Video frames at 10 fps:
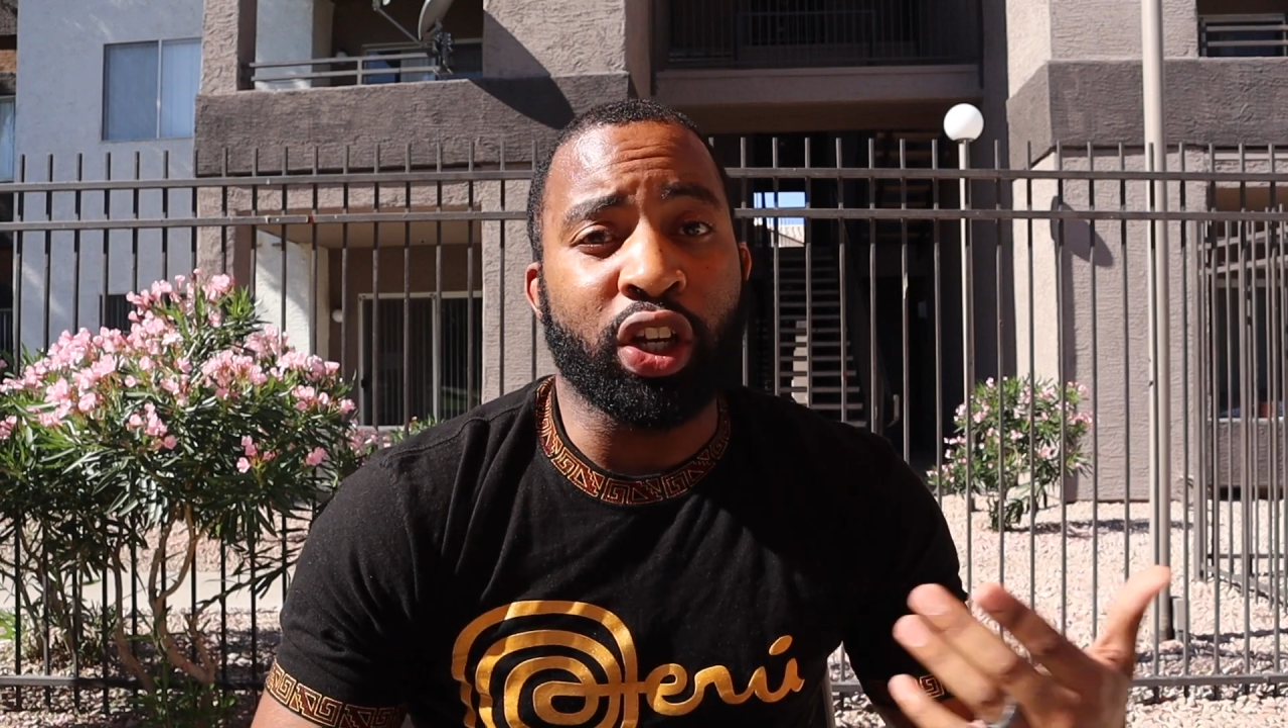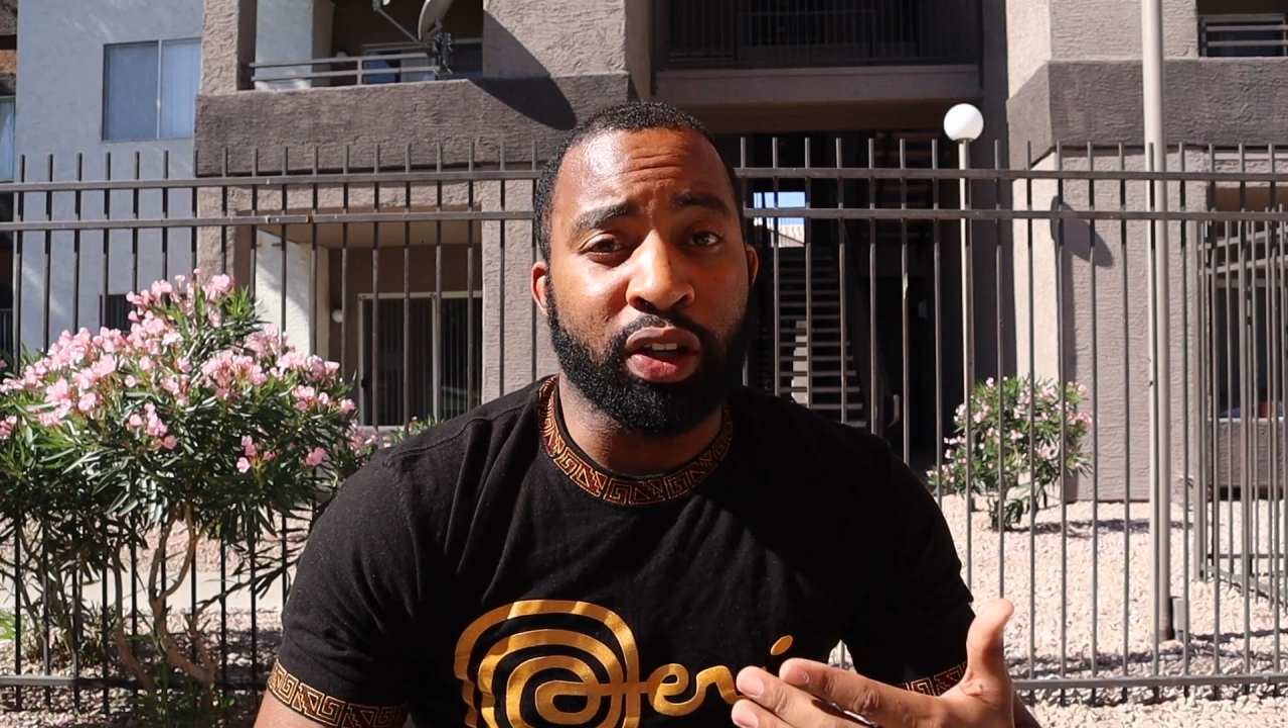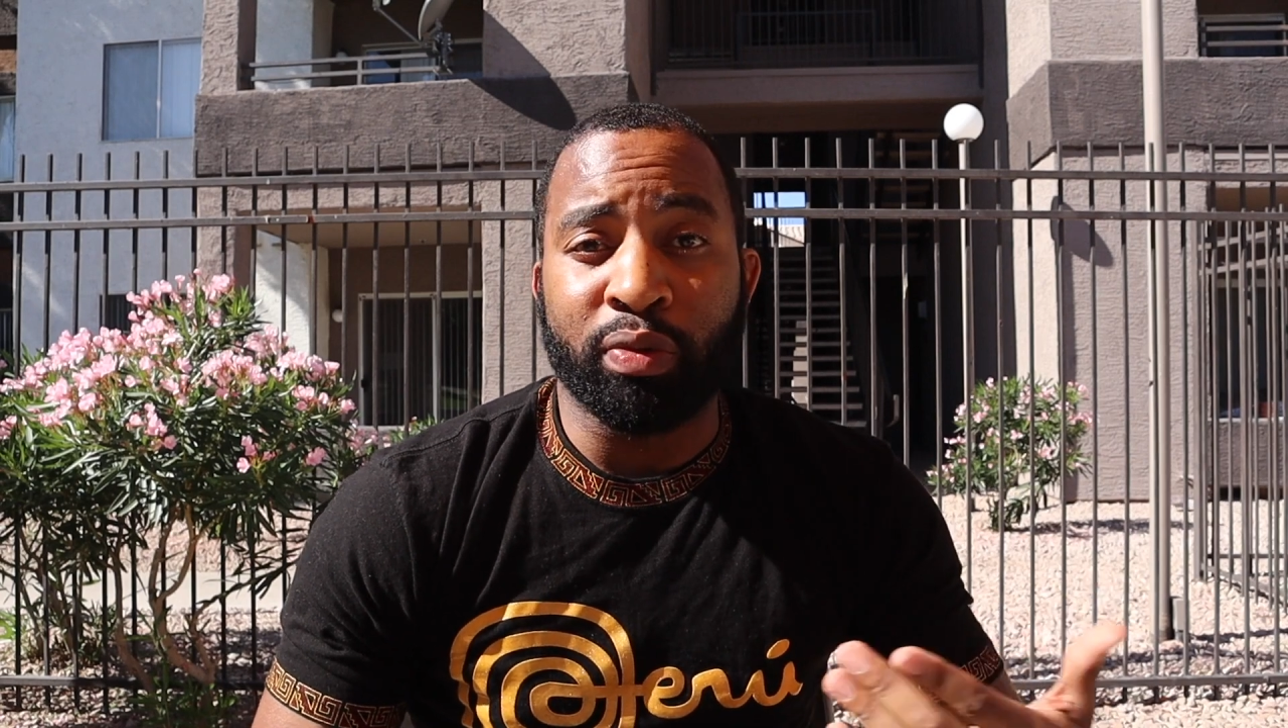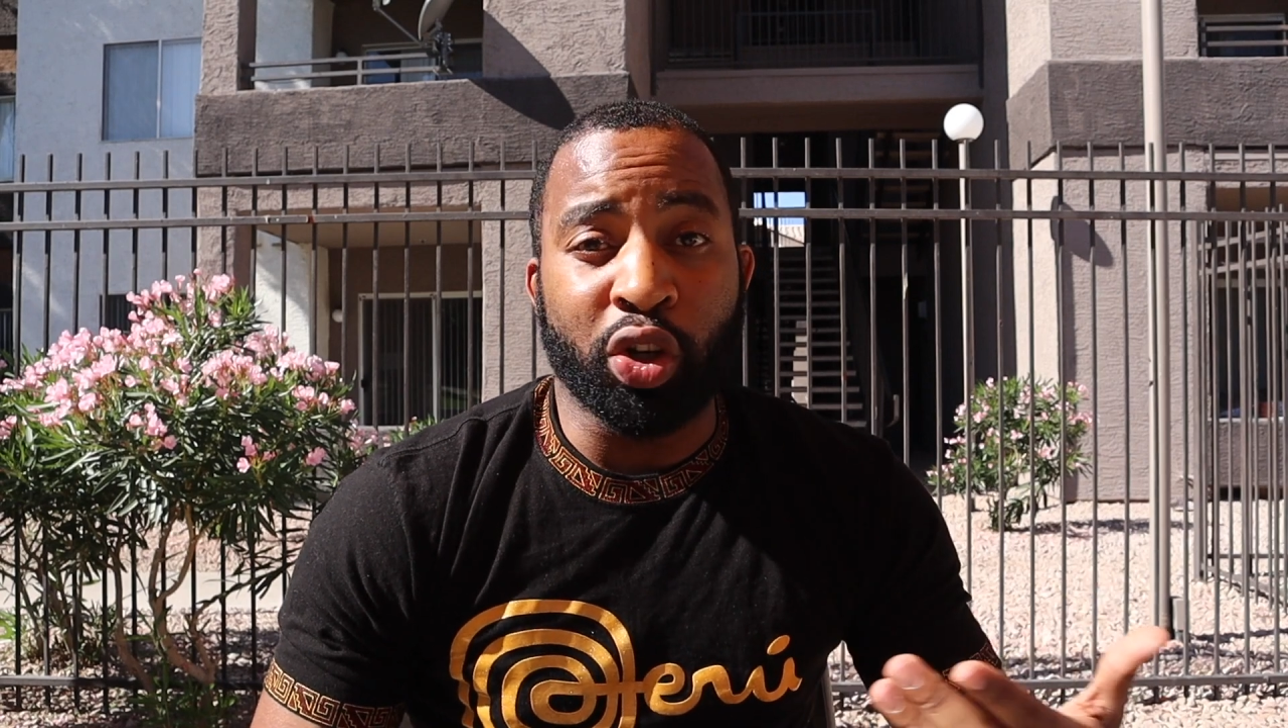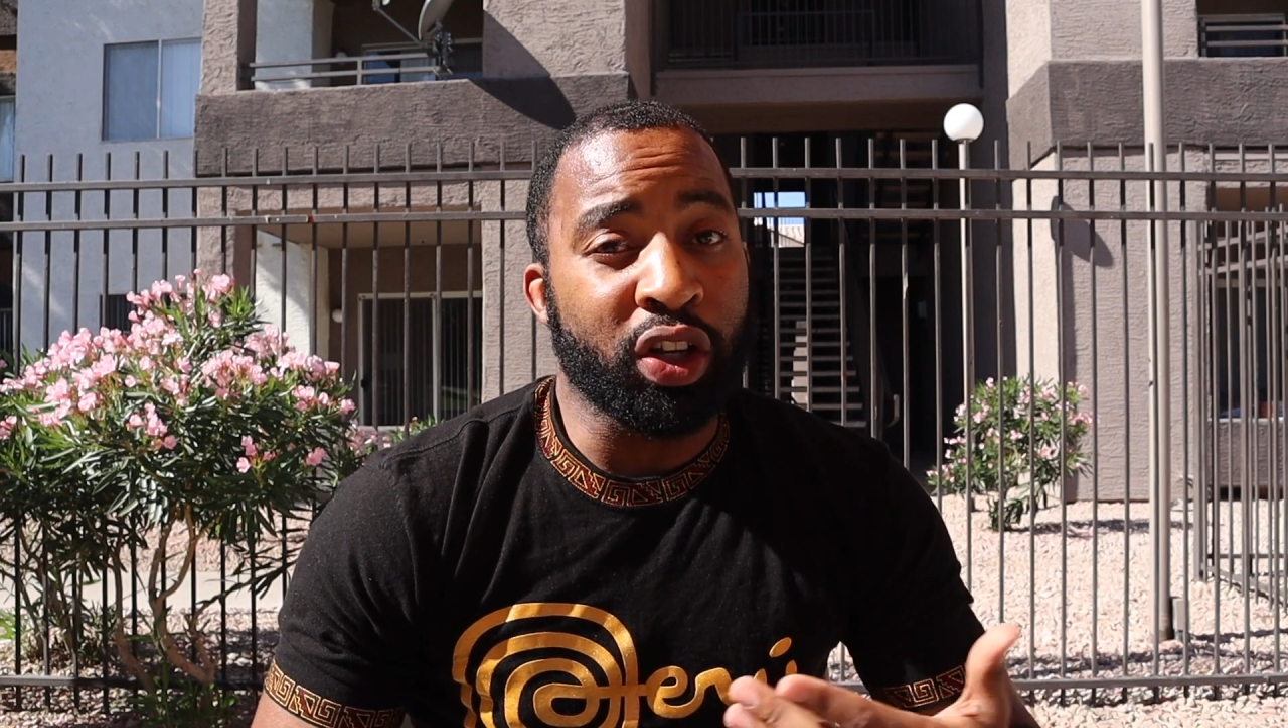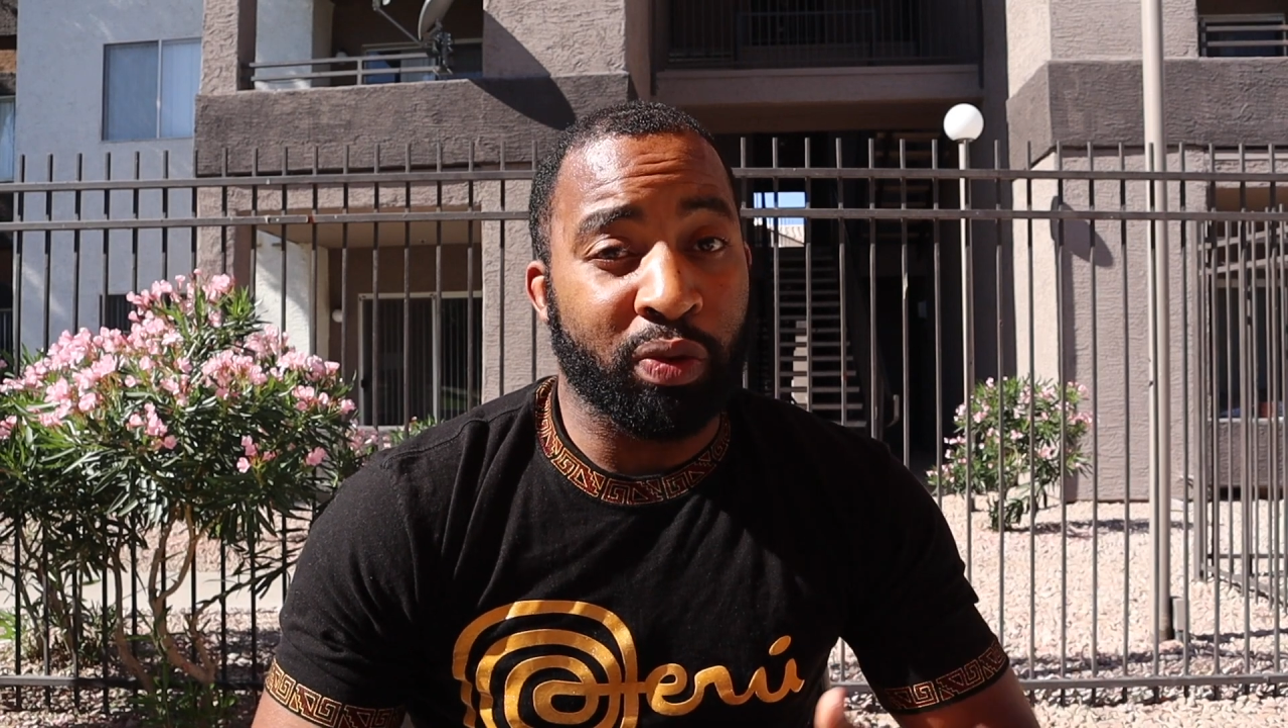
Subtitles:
can